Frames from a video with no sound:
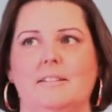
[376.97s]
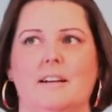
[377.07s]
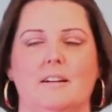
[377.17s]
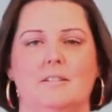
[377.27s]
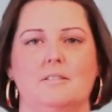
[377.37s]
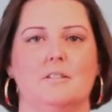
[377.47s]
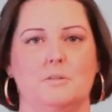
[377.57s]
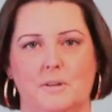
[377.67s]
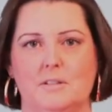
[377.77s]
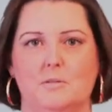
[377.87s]
that kind of
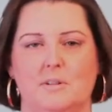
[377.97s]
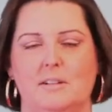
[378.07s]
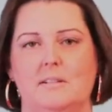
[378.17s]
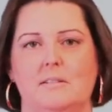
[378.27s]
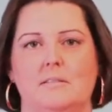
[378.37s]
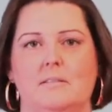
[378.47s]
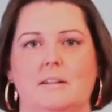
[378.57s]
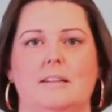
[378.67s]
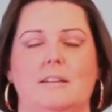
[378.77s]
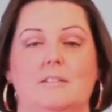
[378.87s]
sucks, because the one in
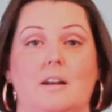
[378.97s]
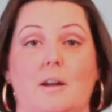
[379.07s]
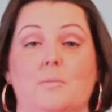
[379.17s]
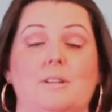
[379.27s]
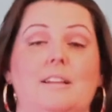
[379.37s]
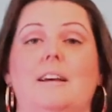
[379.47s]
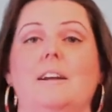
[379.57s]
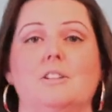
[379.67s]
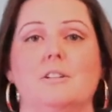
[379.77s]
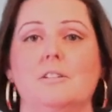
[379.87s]
Atlanta, I really
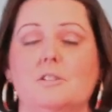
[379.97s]
liked her.